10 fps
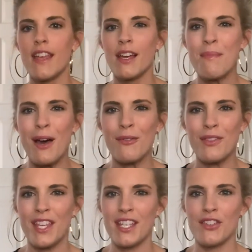thing
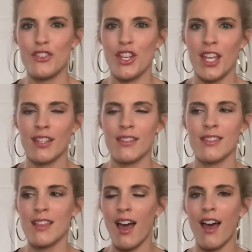about these
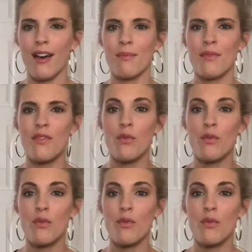jeans um,